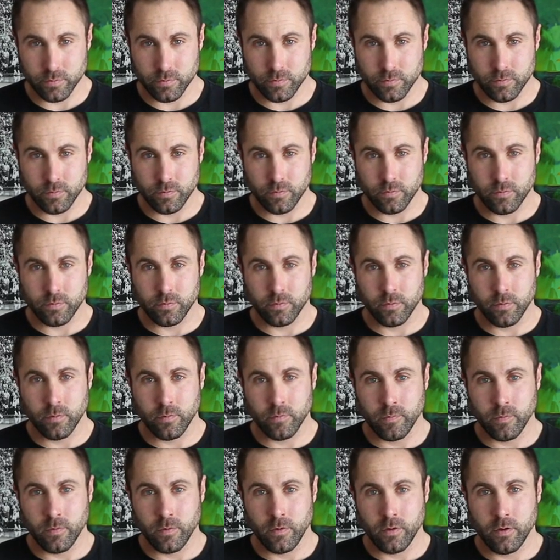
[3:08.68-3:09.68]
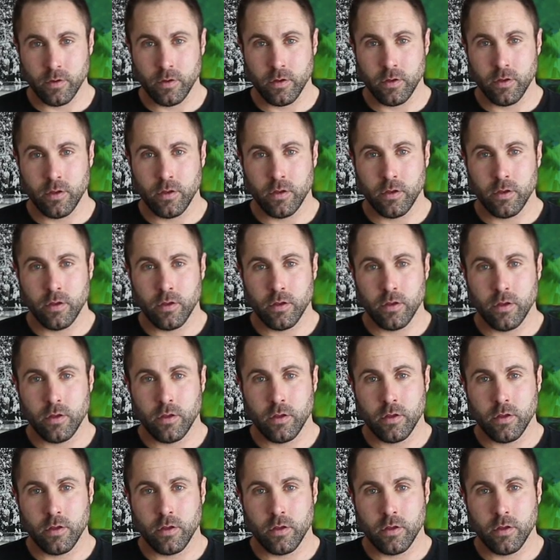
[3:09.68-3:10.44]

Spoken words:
No one is speaking in this clip.